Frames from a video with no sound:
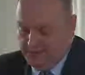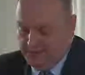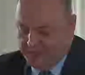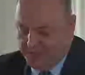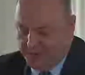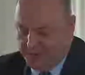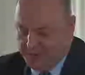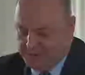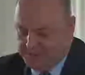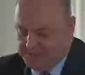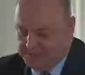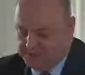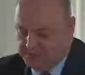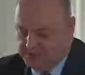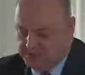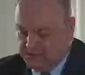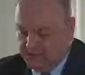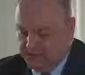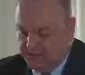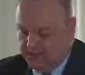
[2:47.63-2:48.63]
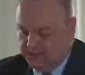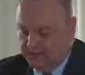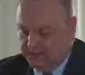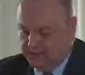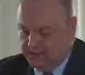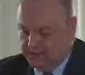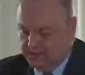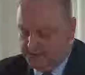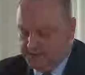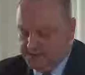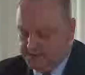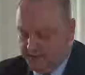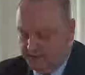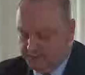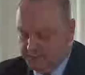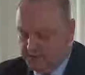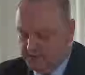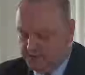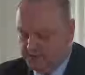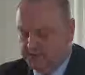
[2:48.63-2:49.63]
those particular
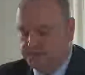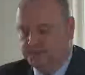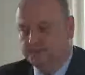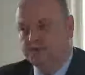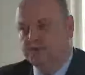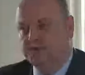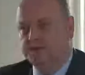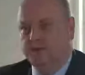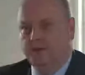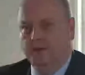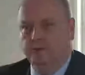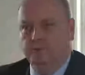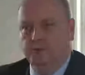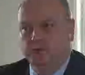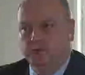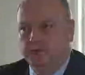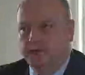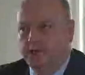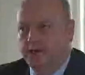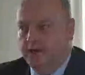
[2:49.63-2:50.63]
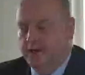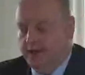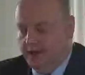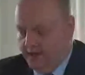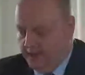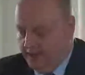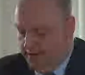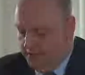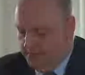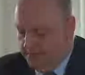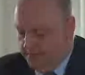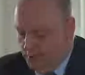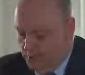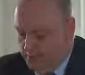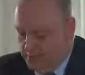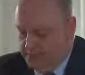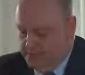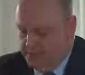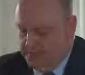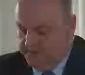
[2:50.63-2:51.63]
assumptions, for example,
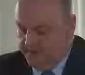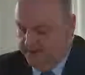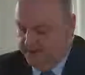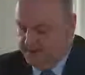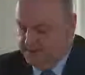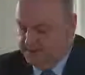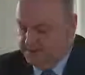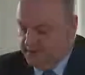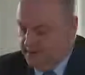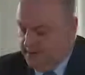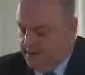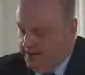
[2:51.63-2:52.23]
forward defence,